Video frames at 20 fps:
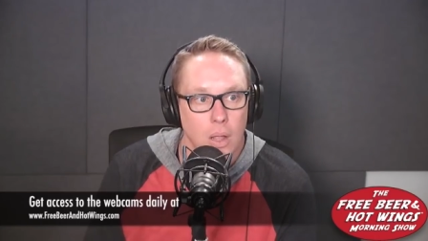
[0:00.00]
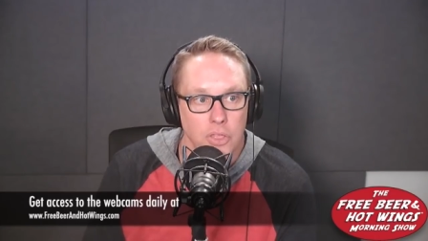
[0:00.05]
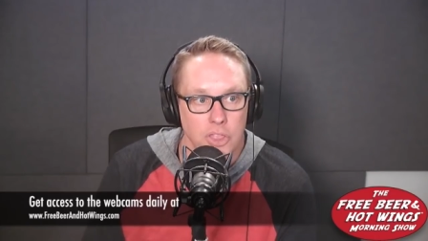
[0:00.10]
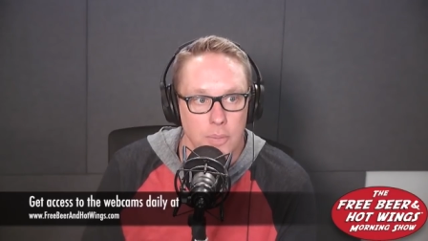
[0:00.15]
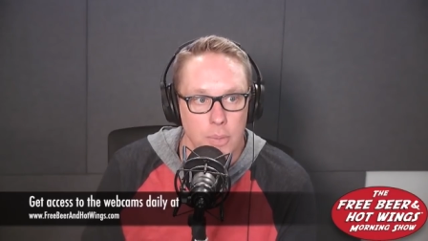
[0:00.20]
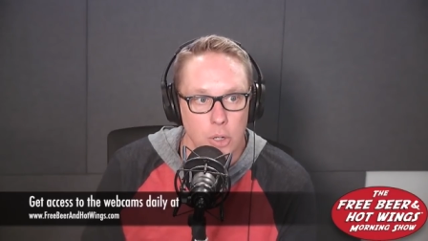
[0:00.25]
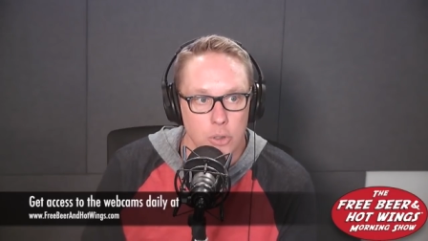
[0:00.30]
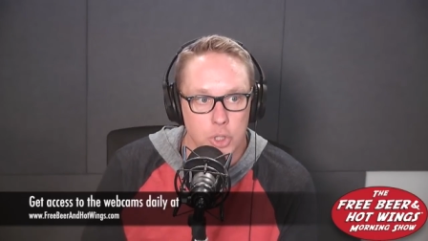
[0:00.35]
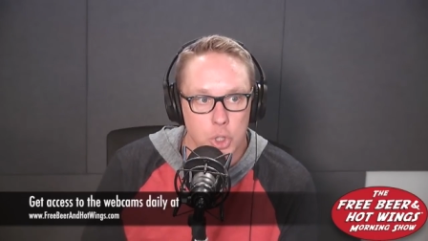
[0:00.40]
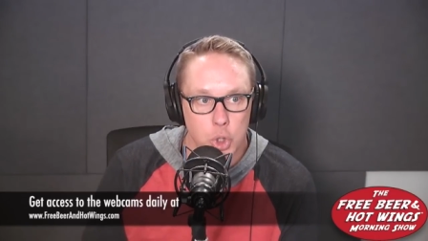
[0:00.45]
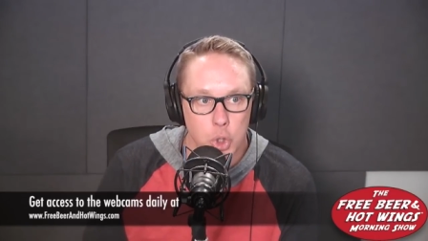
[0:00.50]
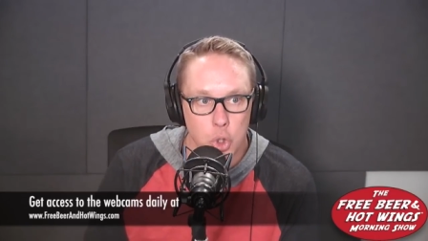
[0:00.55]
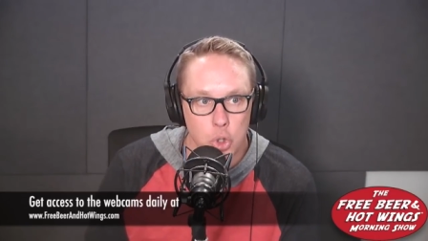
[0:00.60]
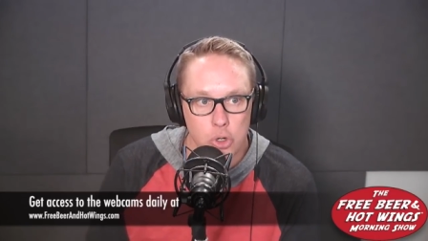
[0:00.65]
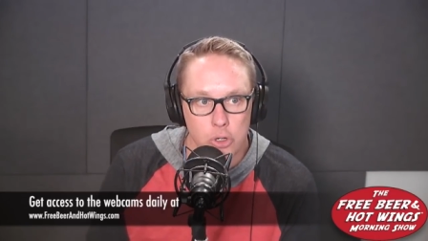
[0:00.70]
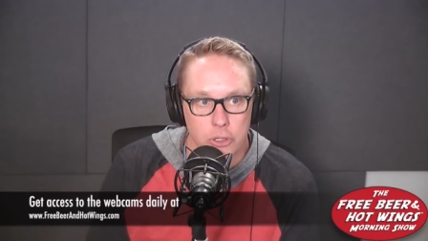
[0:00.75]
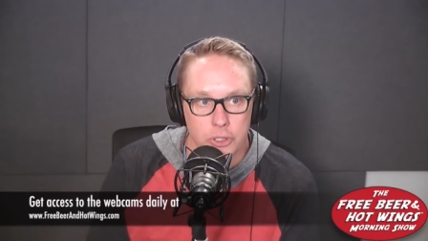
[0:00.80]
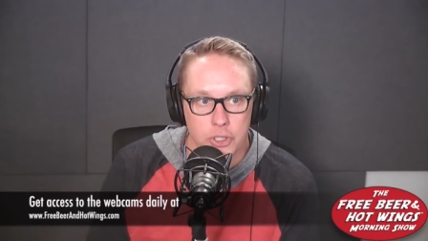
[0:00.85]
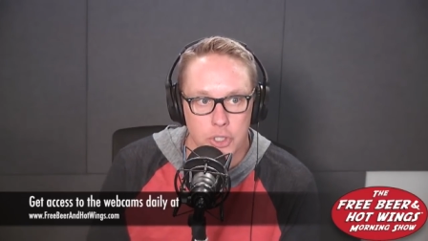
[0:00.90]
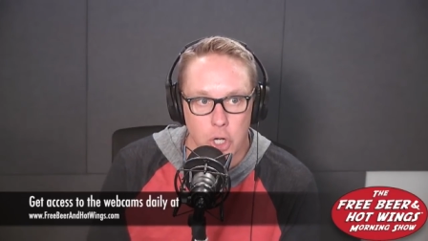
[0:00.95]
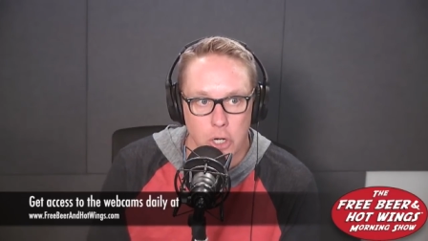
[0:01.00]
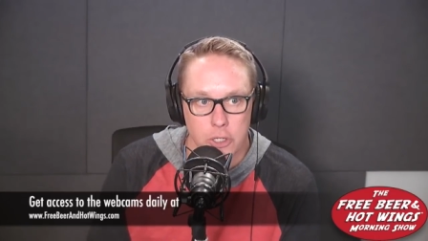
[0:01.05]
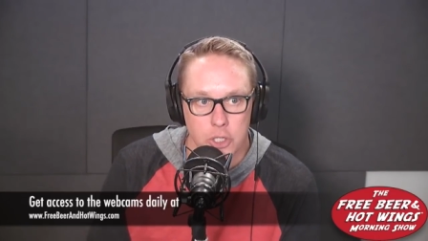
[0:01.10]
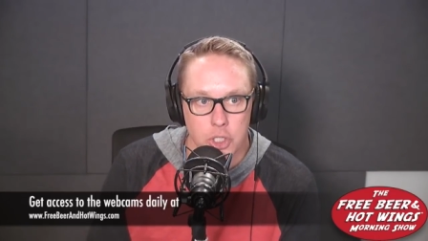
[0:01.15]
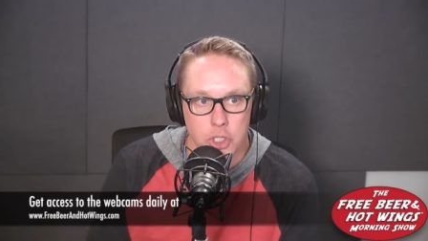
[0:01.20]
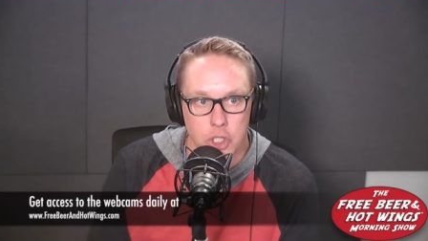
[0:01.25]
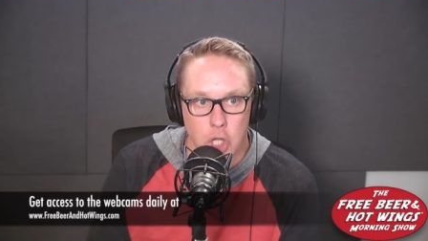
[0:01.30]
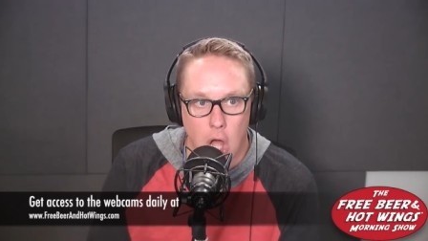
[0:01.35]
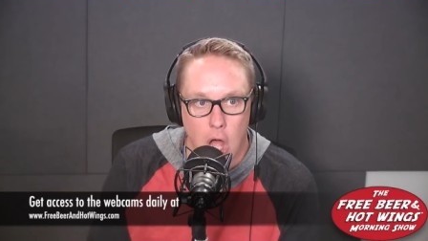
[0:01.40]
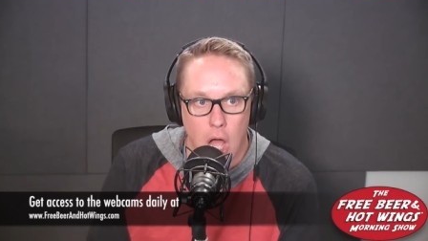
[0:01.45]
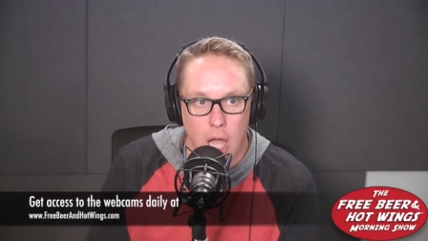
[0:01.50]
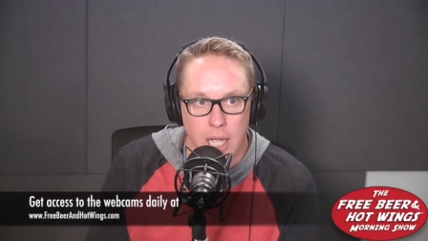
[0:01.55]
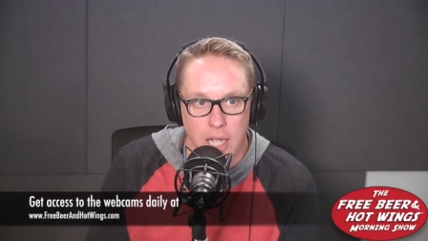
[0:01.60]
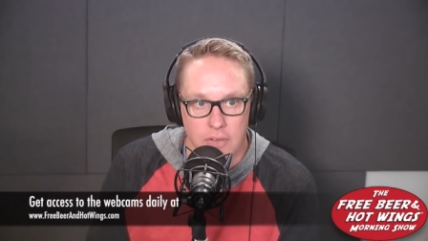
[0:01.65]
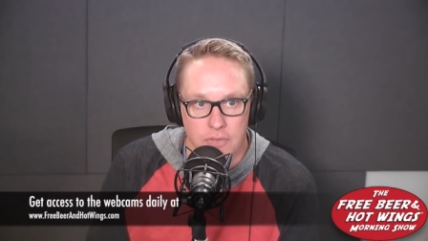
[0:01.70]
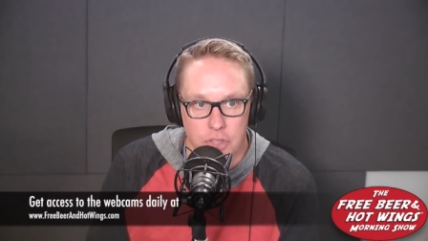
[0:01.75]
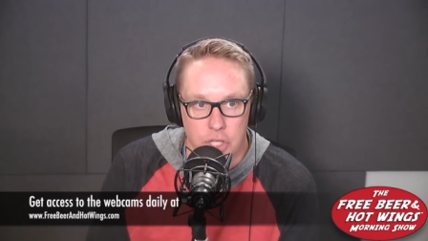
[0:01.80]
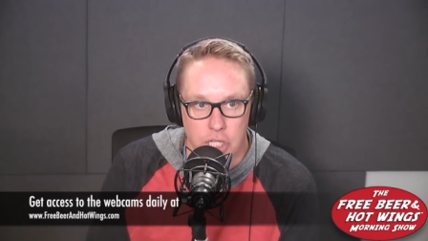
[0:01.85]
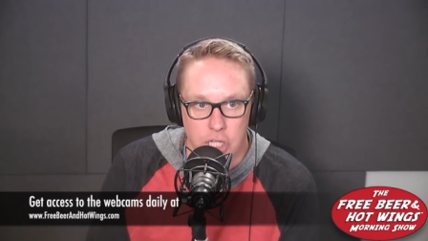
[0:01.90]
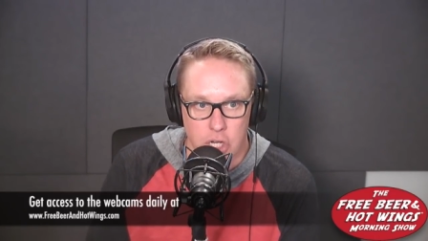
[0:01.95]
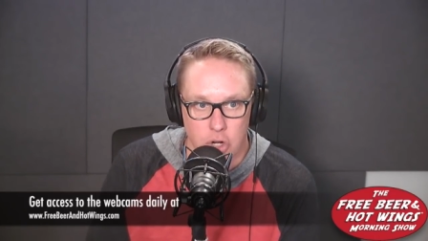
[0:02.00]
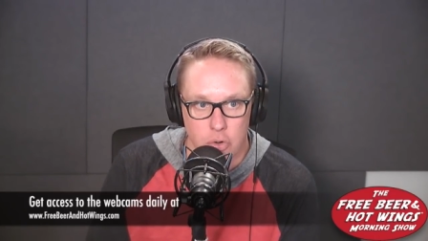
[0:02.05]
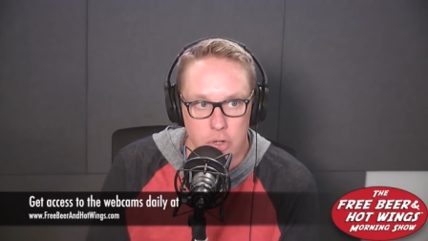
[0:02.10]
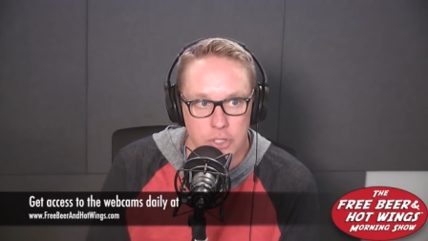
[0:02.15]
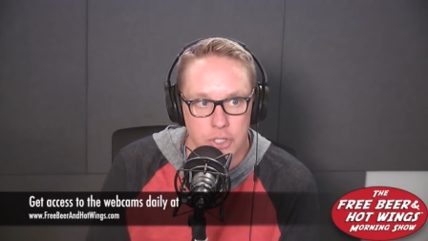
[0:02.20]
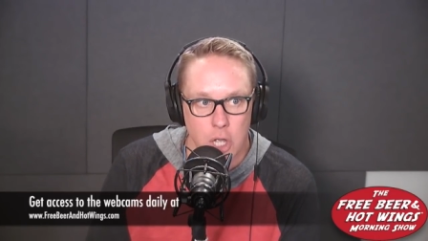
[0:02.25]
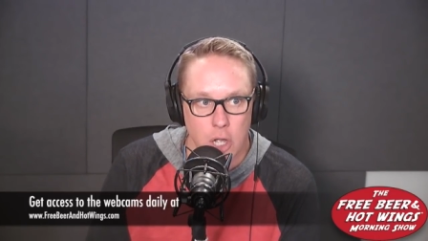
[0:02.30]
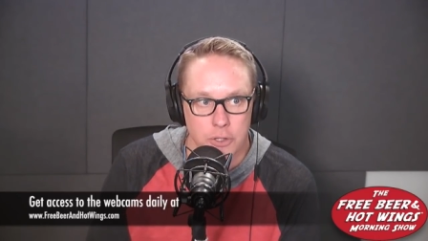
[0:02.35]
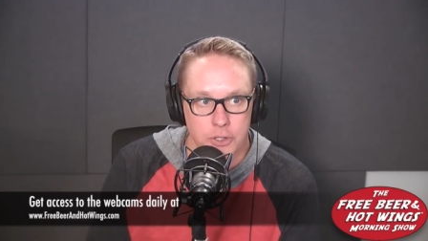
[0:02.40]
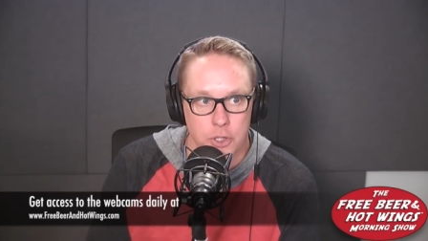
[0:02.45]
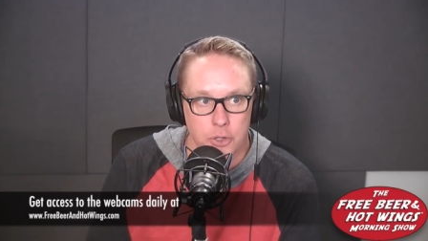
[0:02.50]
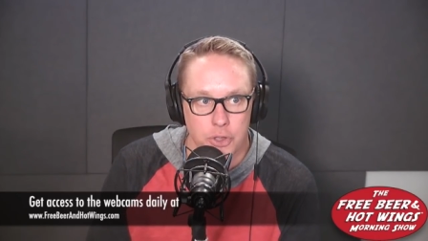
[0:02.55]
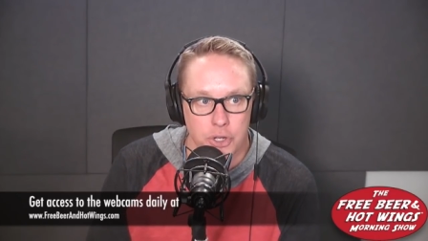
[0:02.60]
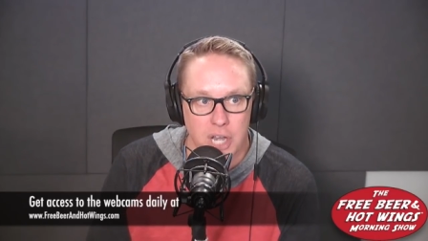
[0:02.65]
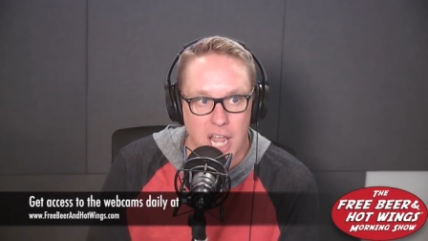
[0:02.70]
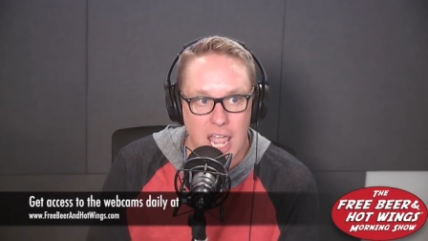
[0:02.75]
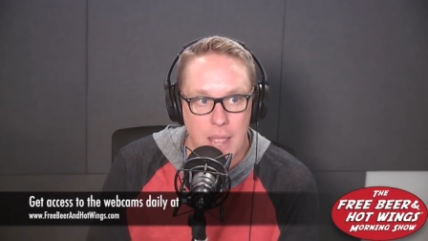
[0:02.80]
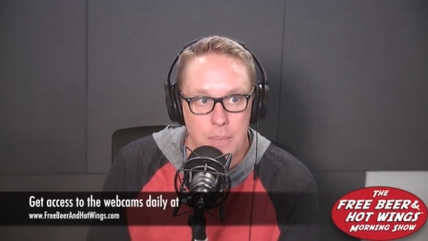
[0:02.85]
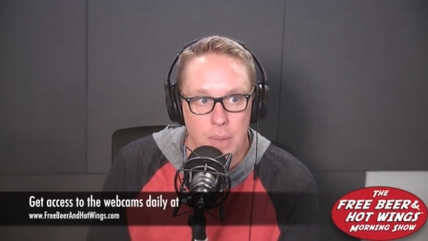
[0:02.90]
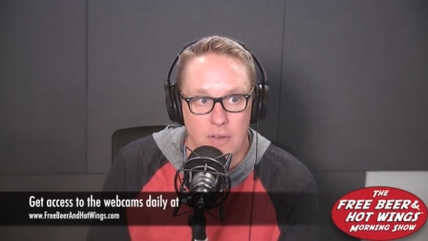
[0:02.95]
The most Google-searched song of the year is also the name